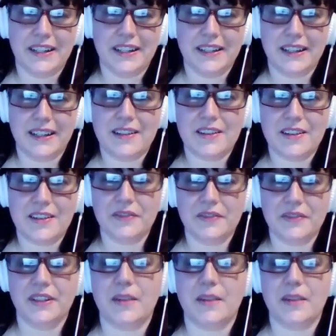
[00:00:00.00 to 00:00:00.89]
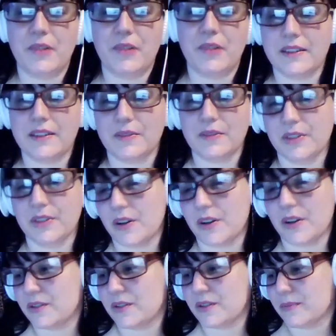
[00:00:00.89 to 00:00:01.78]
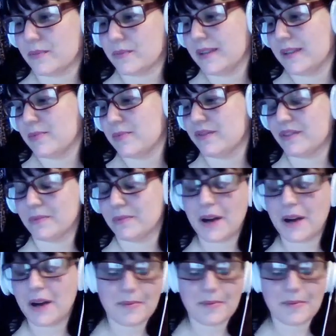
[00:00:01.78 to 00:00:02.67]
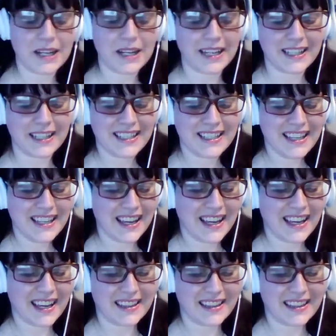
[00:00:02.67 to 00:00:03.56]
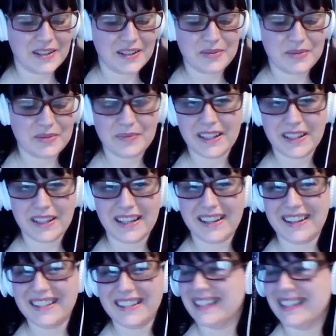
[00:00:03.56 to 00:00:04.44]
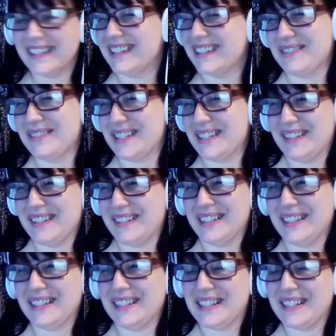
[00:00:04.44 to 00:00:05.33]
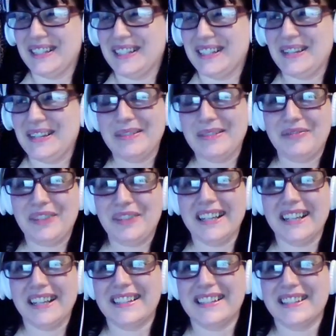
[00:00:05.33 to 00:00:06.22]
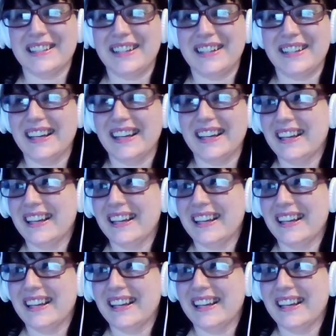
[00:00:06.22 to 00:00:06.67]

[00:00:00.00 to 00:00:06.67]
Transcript: They kind of do like practical jokes on people of the public, and they'll just do such stupid things like